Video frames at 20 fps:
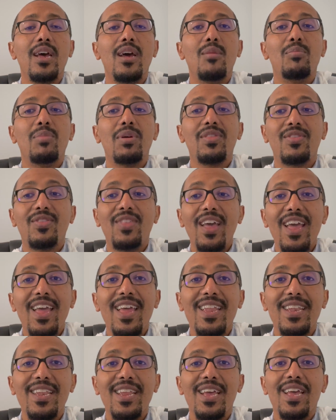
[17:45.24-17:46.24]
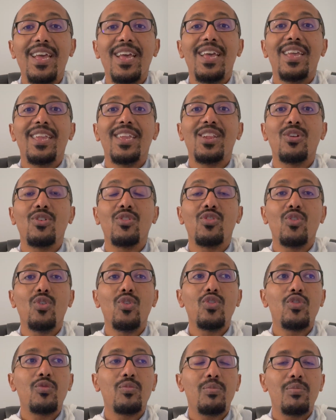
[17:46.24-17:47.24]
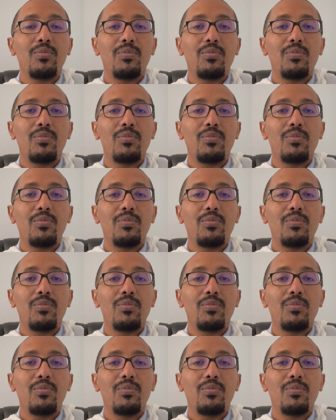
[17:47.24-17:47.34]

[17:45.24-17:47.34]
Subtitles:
But then, you know, those